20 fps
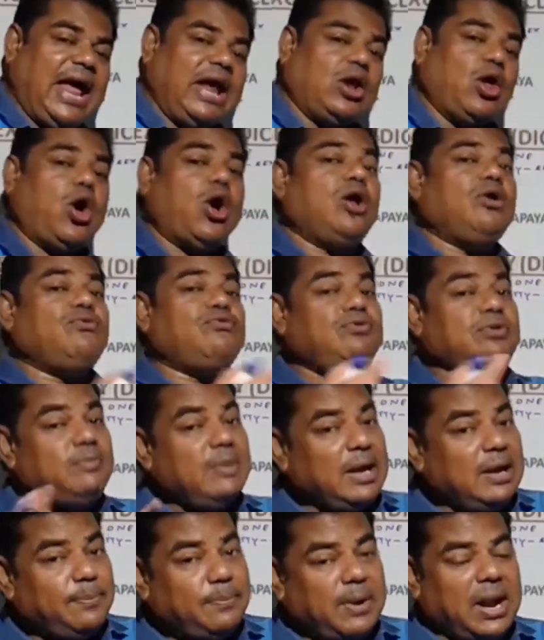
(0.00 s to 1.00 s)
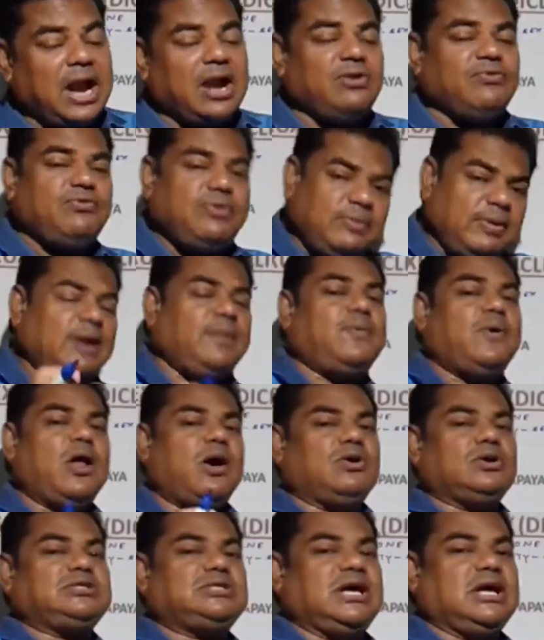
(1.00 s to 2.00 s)
and on female plant female
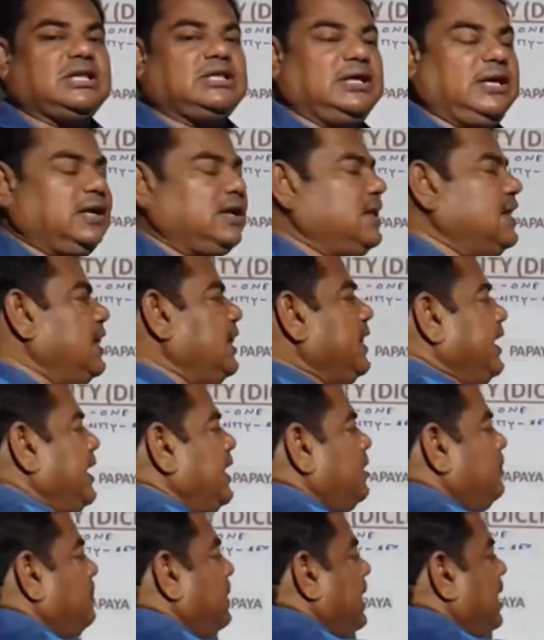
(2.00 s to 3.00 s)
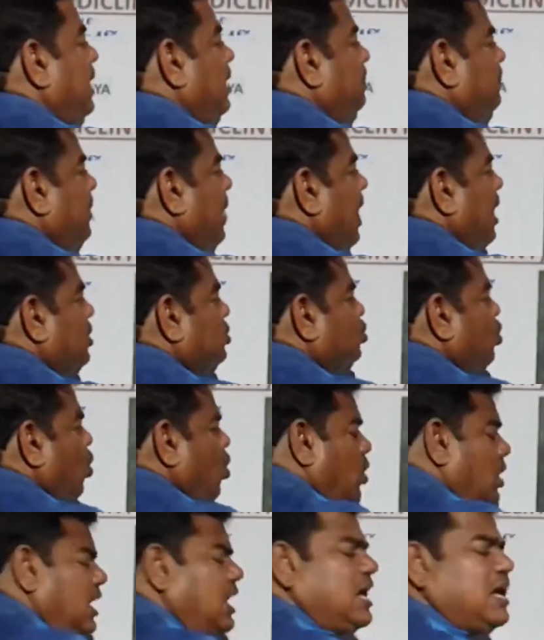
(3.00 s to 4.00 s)
flowers are there. In male plants
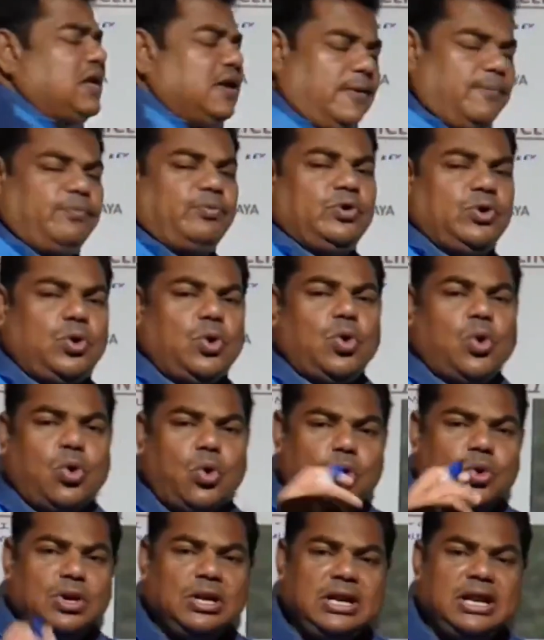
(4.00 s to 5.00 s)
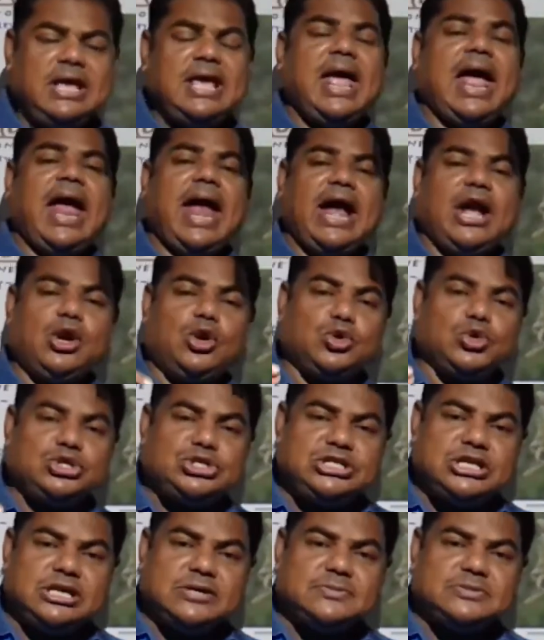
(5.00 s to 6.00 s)
only
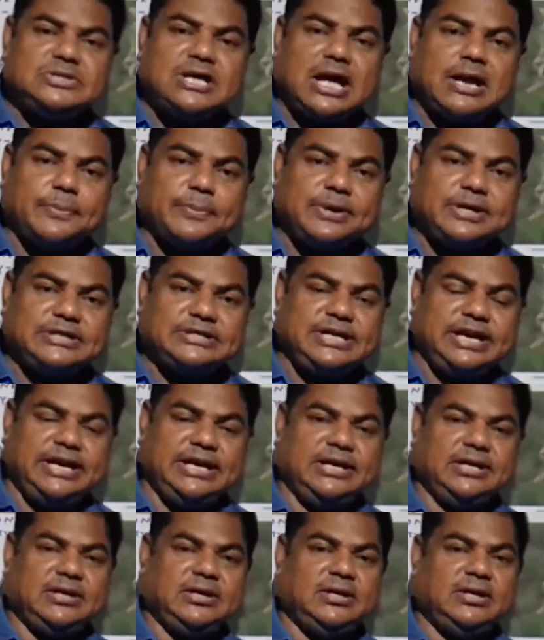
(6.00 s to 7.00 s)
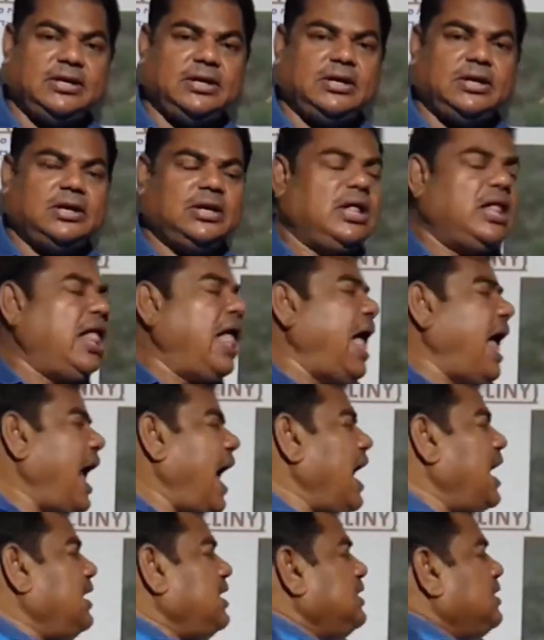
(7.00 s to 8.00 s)
androeciums are present,
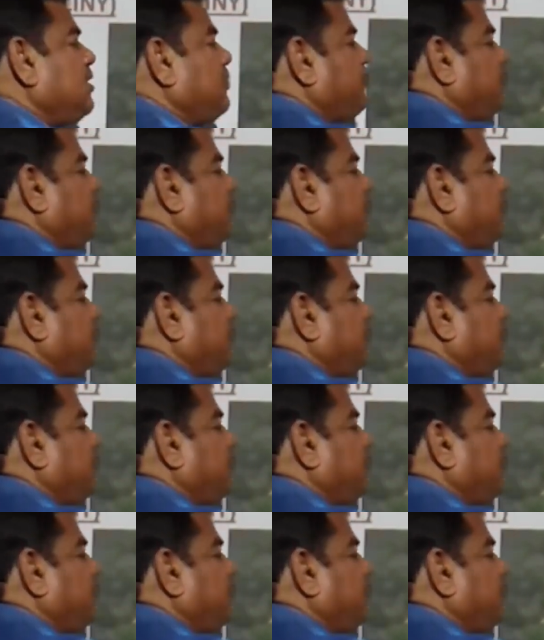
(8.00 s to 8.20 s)
and in the